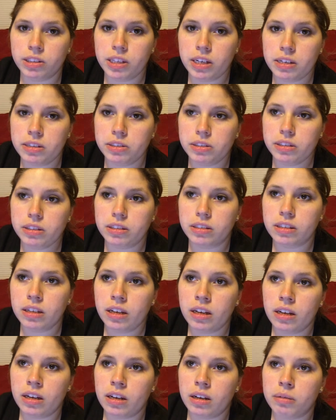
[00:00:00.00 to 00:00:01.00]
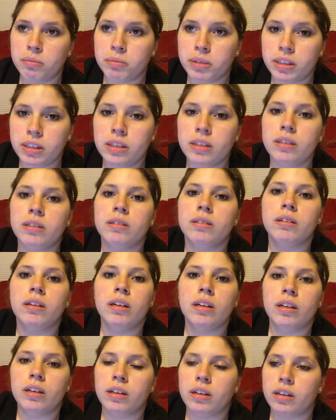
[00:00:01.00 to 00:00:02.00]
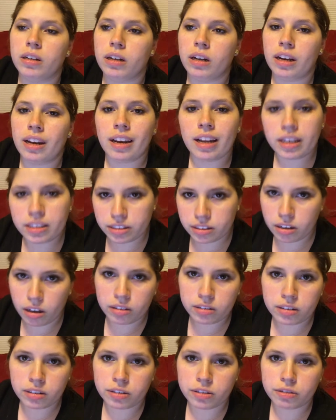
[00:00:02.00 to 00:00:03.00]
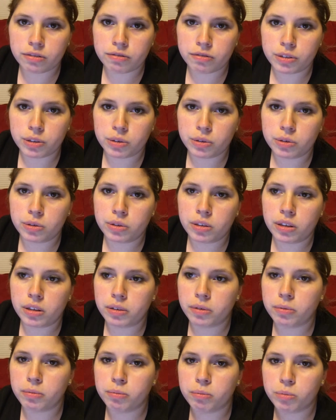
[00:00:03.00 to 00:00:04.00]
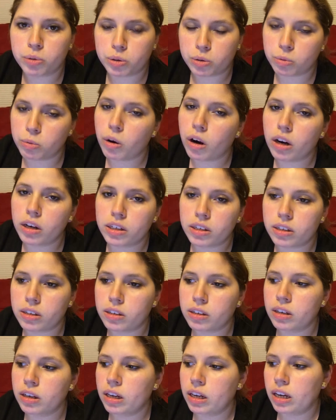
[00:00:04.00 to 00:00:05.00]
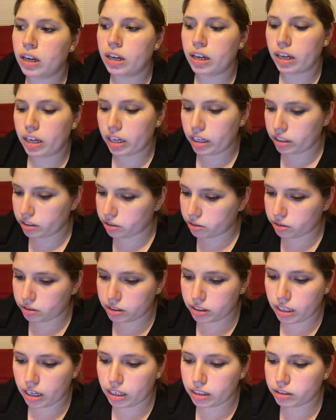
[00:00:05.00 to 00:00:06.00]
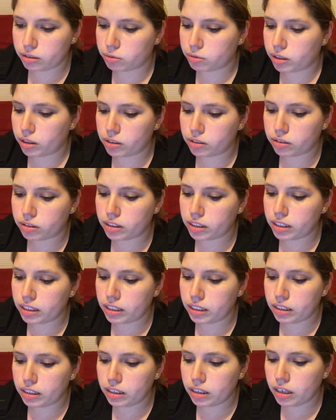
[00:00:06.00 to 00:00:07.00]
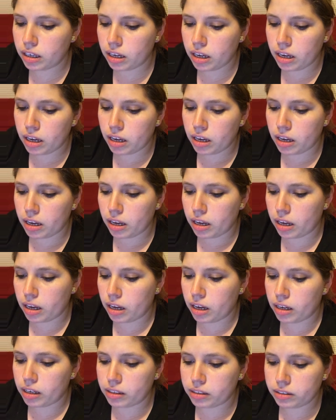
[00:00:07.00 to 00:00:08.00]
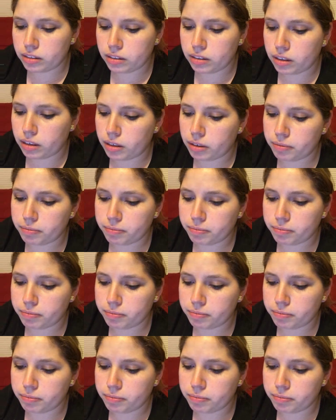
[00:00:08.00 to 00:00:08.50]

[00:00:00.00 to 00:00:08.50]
changes, meaning less salt in your food, more water, exercise regularly, and